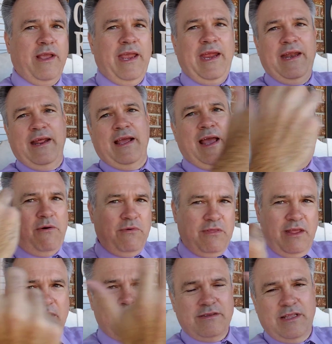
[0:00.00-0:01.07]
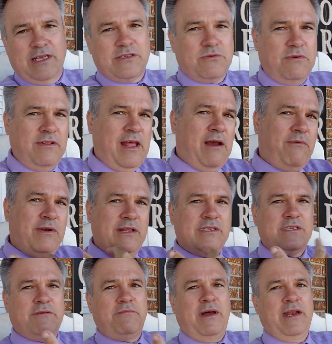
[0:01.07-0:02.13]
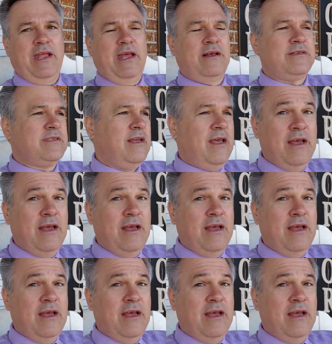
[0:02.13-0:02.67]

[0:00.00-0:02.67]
eating out with this one, that one, and somebody else,